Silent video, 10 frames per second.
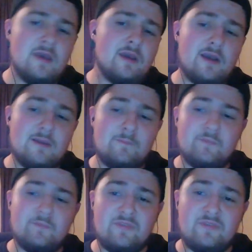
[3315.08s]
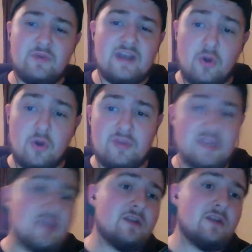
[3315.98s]
If you guys aren't
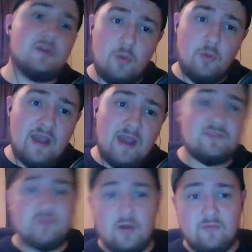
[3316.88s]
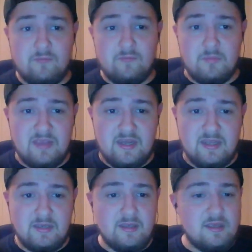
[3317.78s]
reading it, go back, start it from the
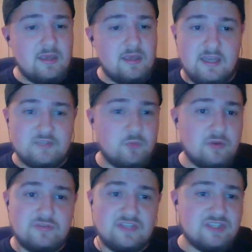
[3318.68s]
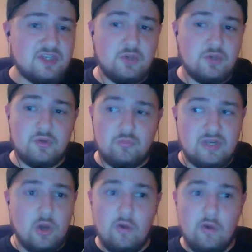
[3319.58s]
beginning. It's one of those things that you can
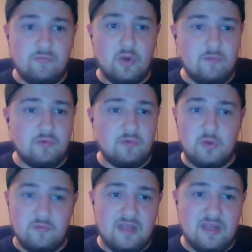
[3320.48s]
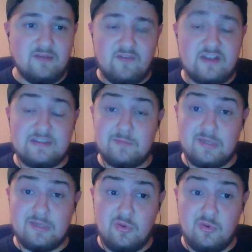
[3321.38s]
read over and over and over again and find something
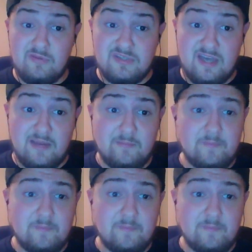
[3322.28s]
new every time.